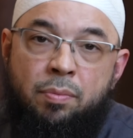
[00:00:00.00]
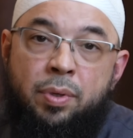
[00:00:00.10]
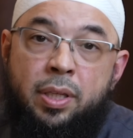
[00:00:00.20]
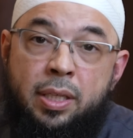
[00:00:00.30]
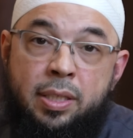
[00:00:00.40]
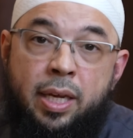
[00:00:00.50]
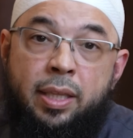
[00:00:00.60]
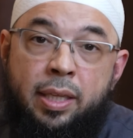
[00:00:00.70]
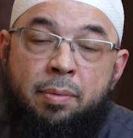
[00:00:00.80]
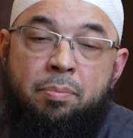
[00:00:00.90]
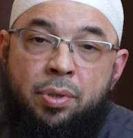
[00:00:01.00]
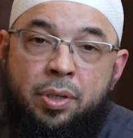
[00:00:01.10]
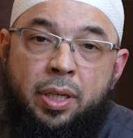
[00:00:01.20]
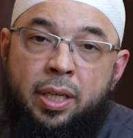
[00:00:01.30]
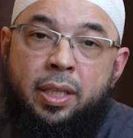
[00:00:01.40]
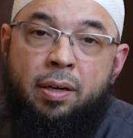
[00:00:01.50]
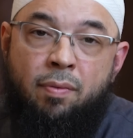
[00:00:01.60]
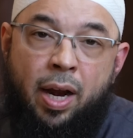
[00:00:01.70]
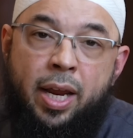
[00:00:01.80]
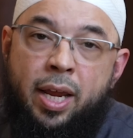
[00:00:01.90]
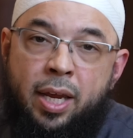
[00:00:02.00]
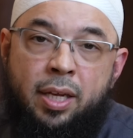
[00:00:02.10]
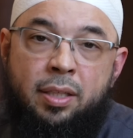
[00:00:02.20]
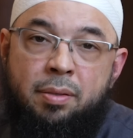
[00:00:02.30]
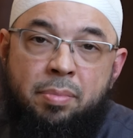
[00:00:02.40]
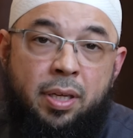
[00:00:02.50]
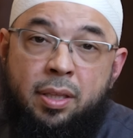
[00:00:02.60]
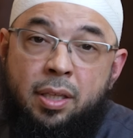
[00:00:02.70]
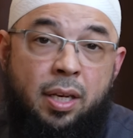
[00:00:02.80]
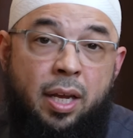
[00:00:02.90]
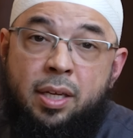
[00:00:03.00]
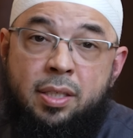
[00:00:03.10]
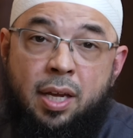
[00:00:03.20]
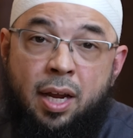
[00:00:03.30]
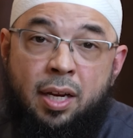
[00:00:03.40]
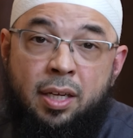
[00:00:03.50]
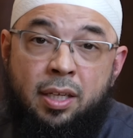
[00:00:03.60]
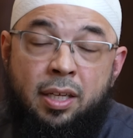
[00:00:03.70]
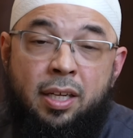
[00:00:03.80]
when they take their book in their right hand, bi-idhnillahi ta'ala,